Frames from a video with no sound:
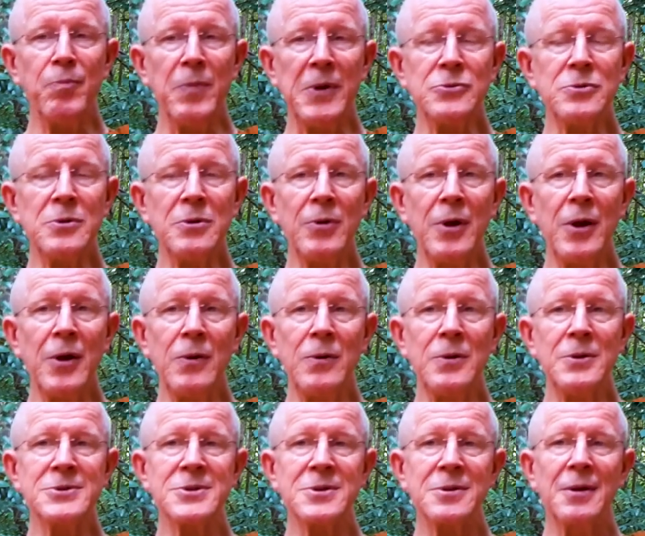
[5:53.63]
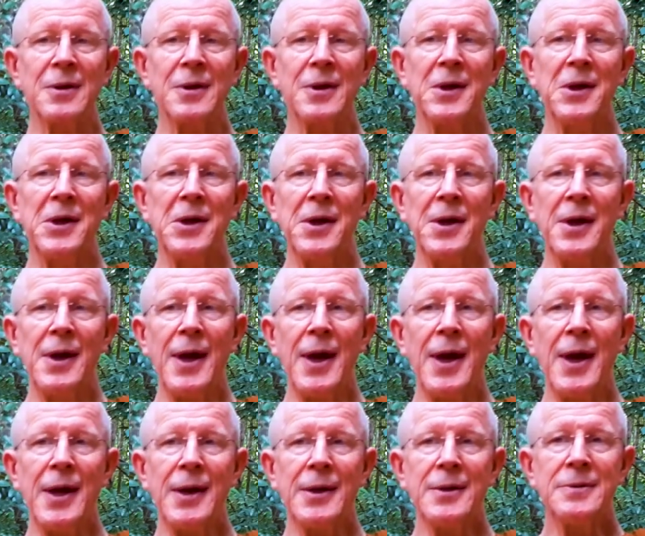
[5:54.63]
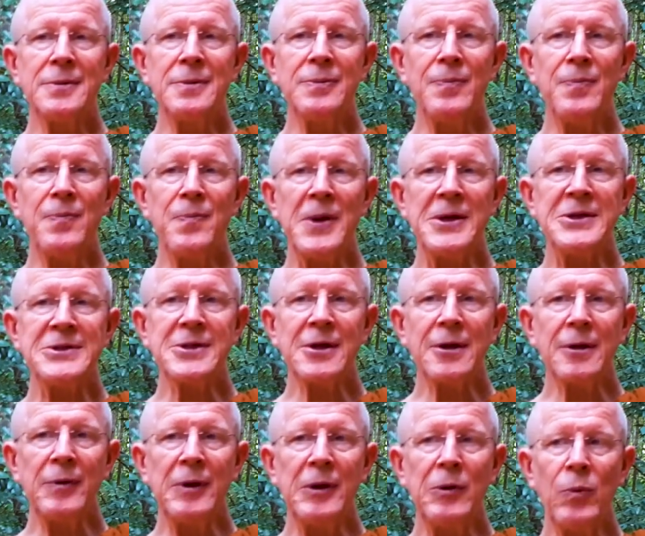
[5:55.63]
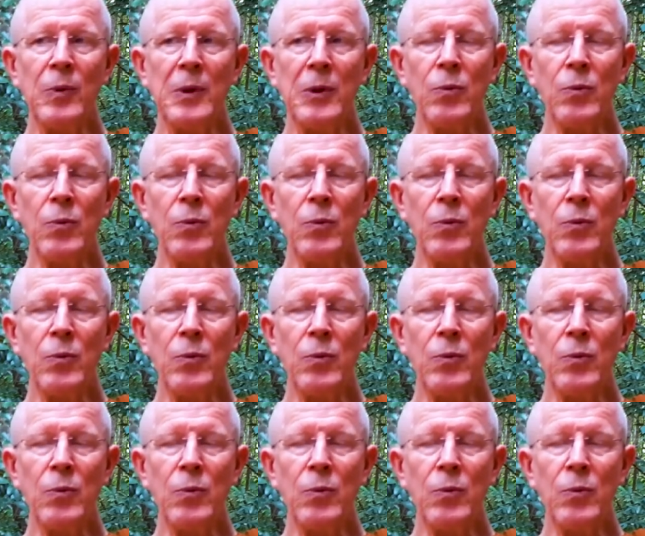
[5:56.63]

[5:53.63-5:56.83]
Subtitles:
metal roads, and basically we